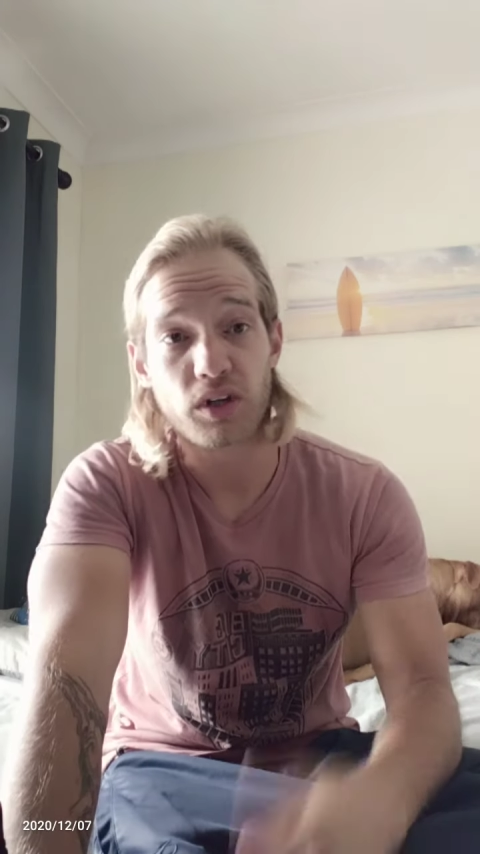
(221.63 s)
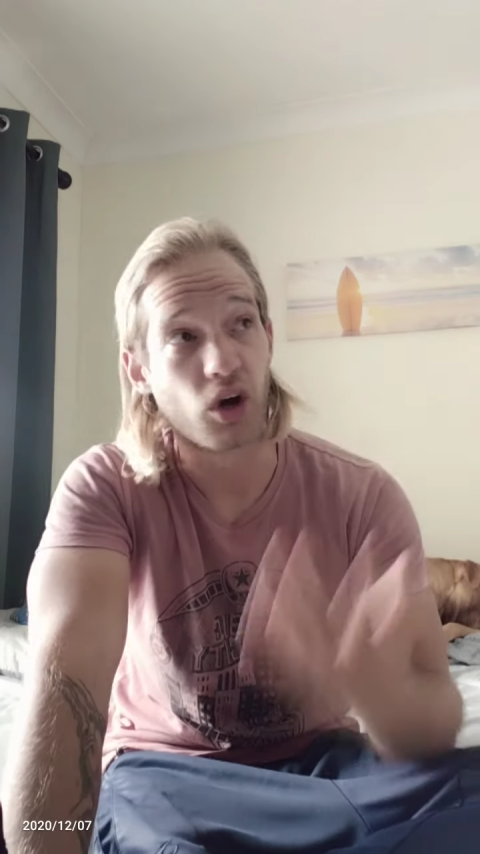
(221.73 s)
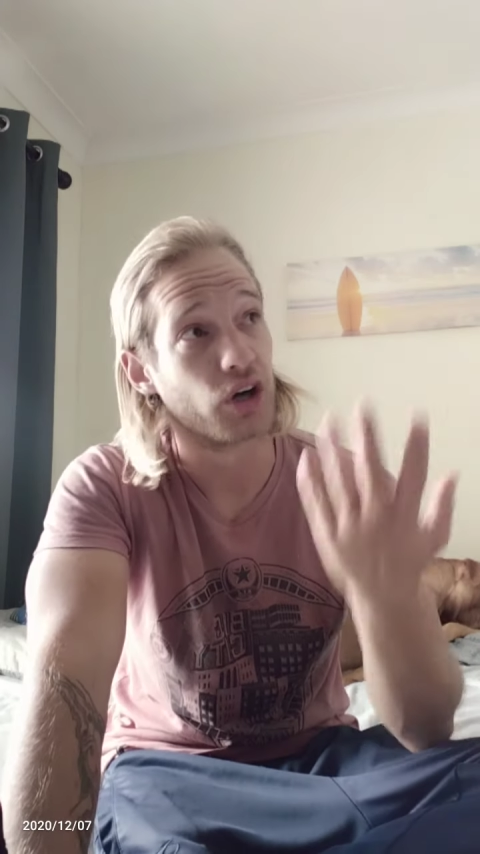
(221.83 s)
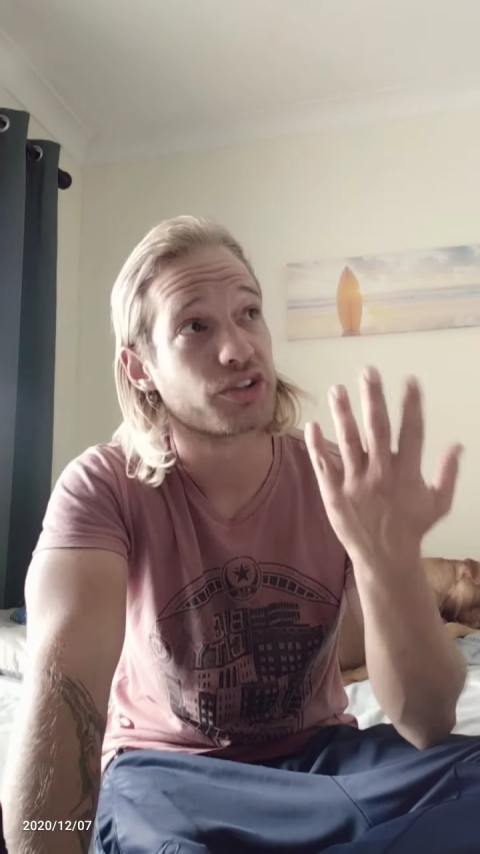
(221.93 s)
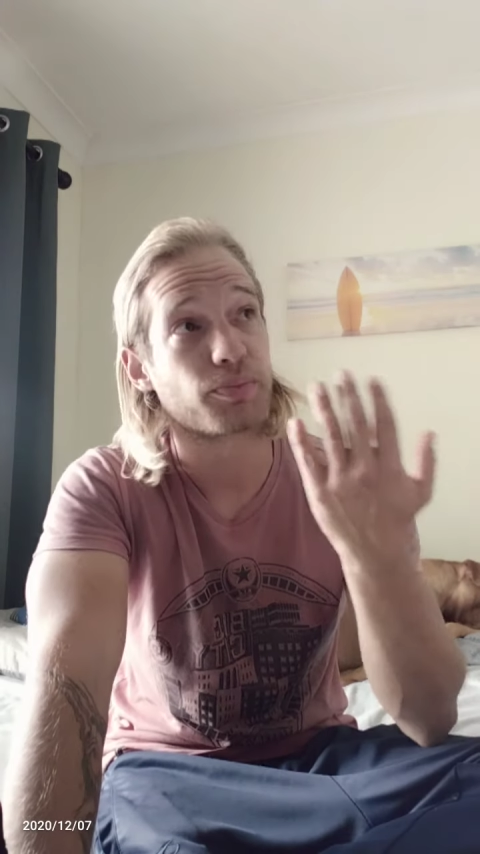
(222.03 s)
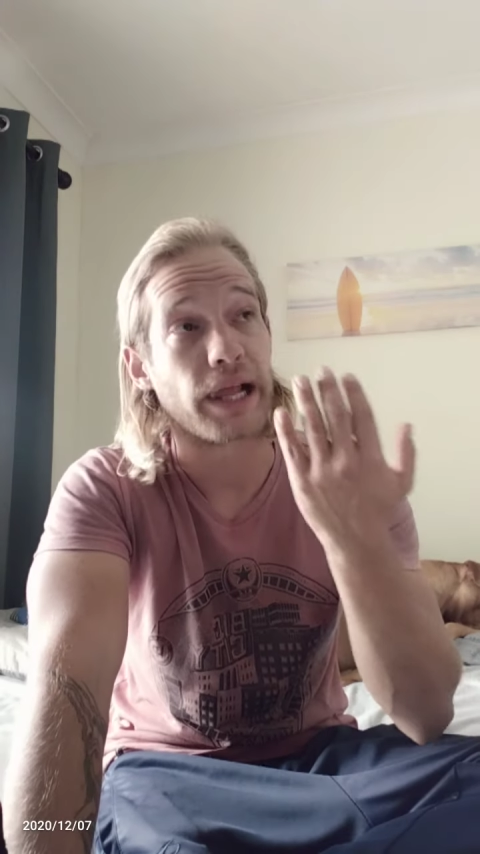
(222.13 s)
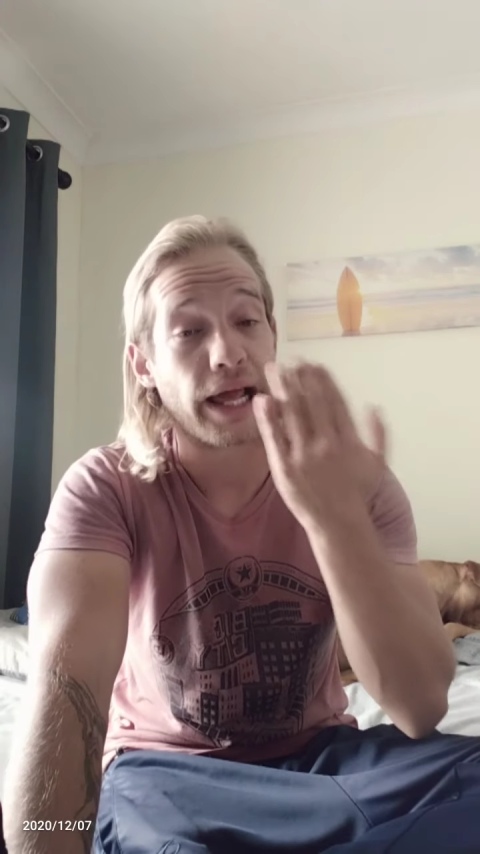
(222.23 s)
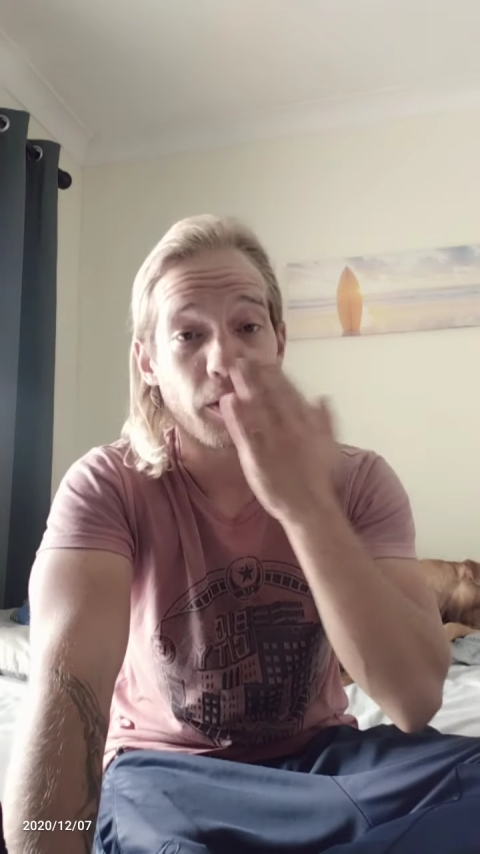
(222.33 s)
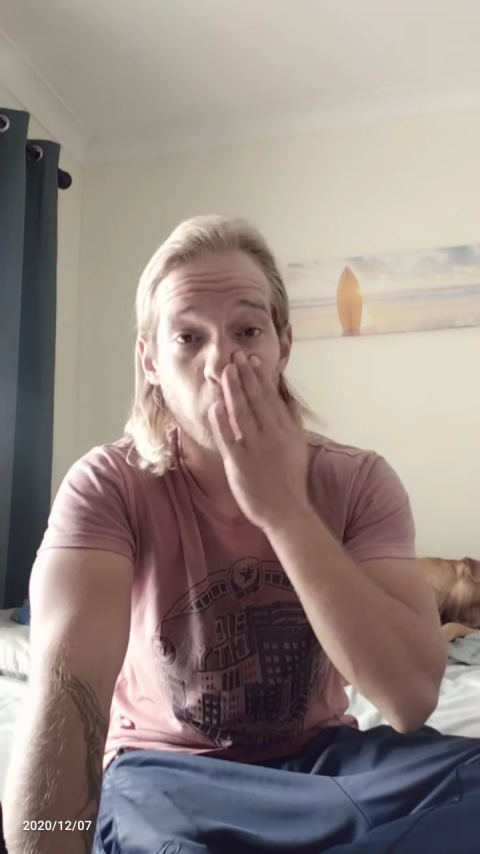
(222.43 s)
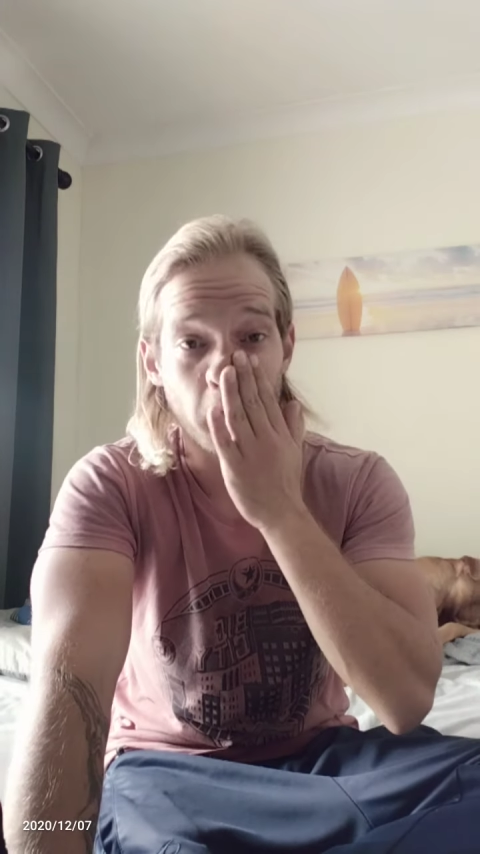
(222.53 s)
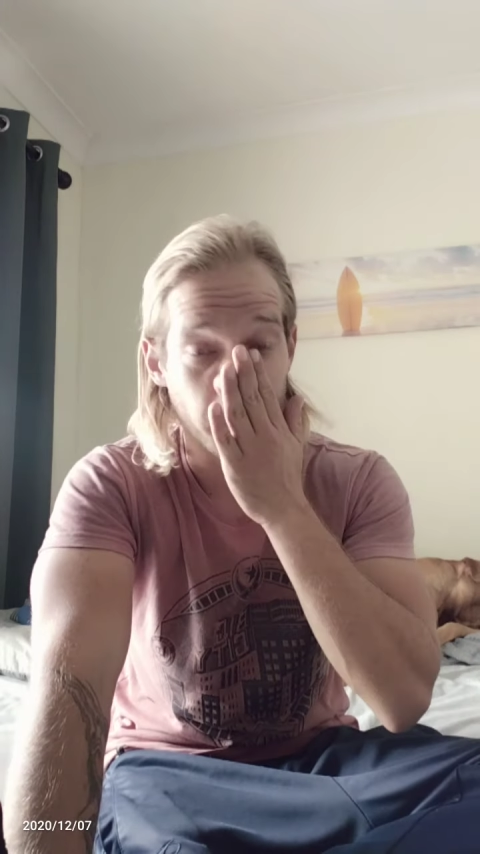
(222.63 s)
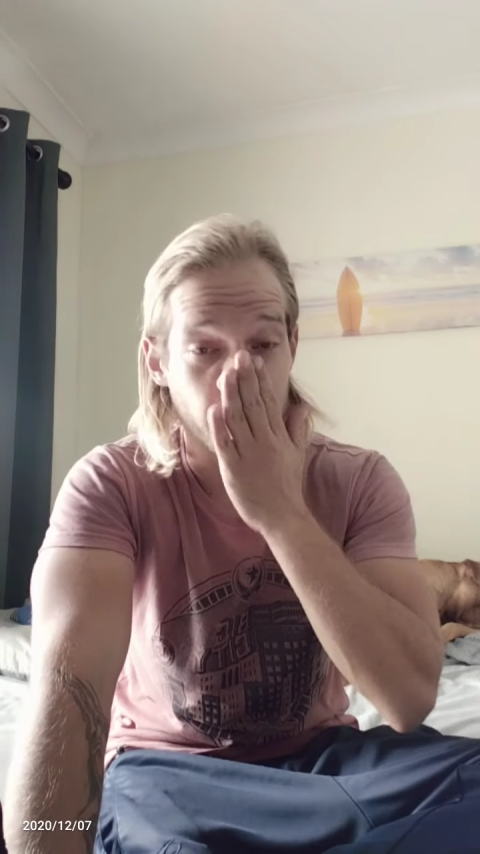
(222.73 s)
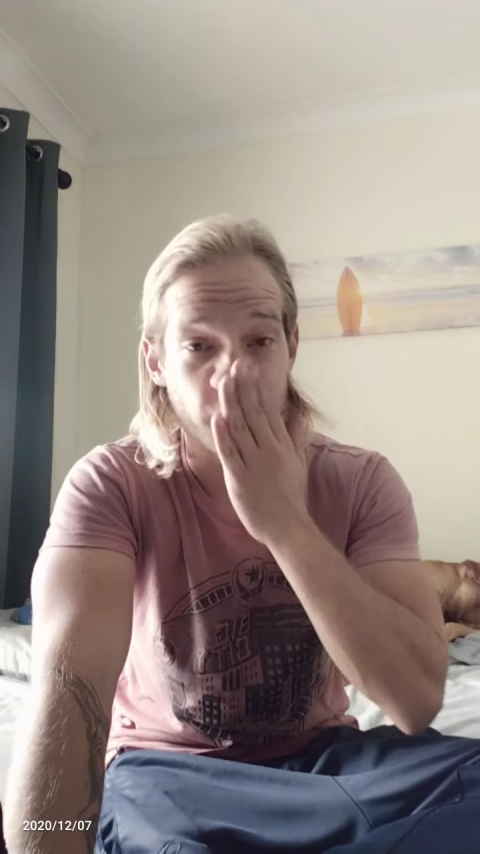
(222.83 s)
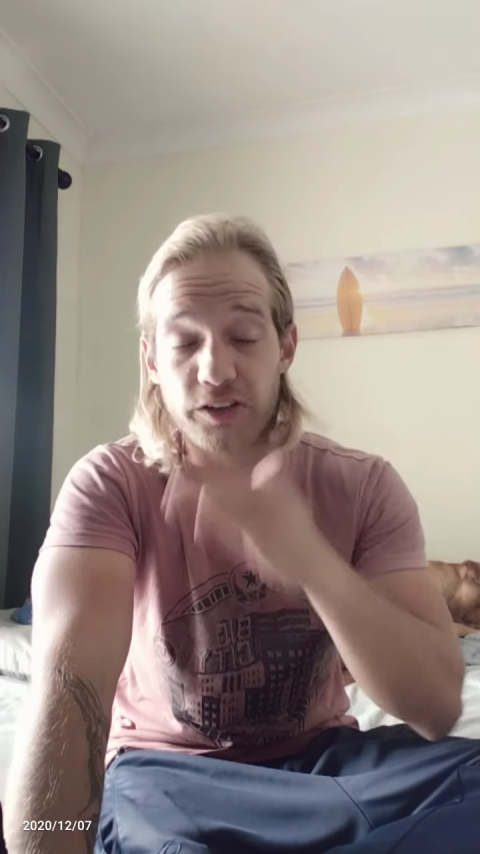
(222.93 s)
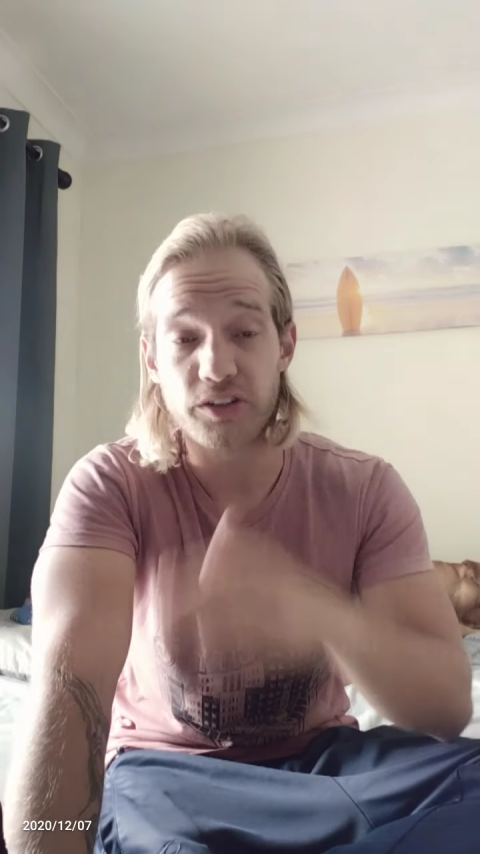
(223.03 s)
God's plan or the
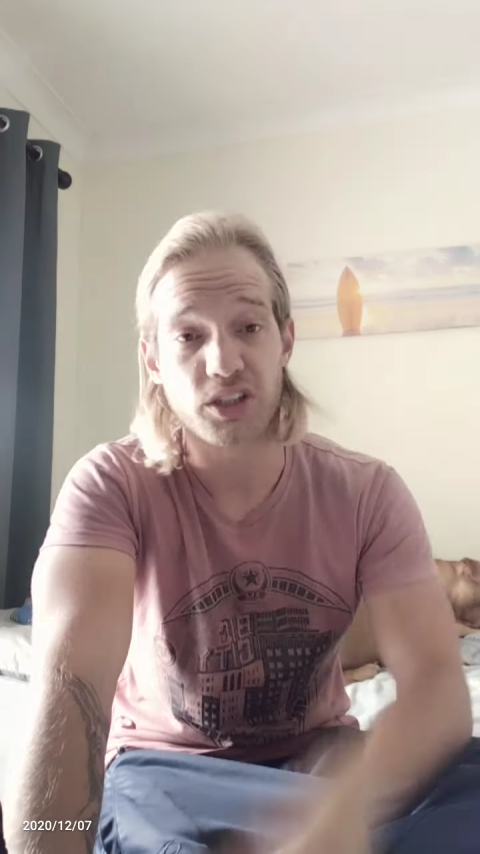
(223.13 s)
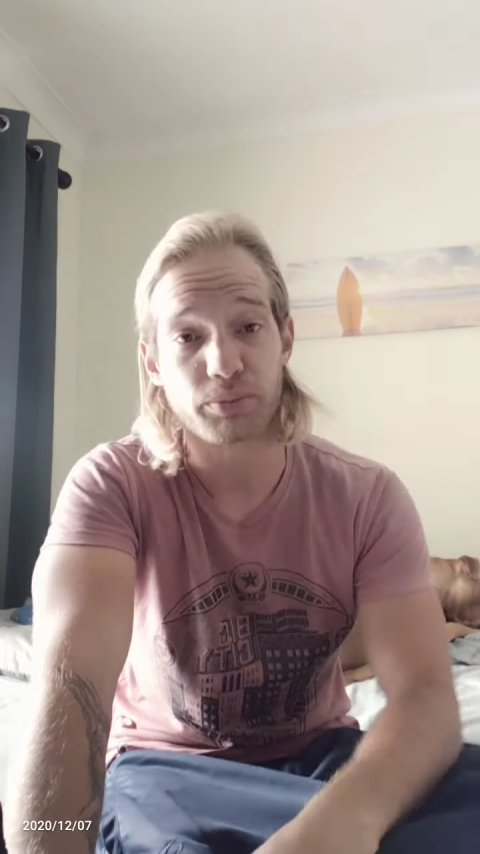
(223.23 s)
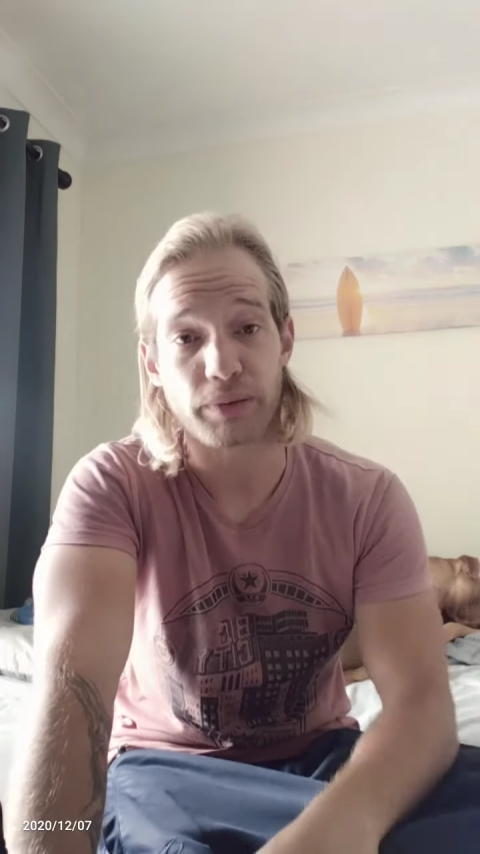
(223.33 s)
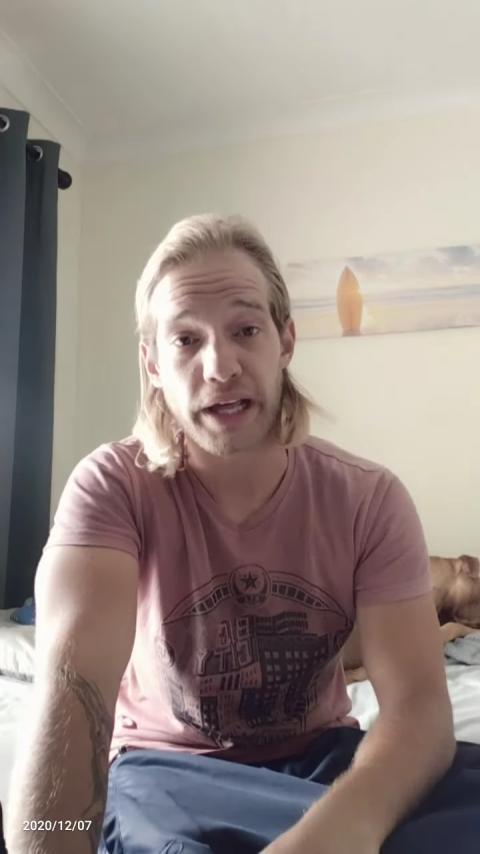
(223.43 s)
universe's plan.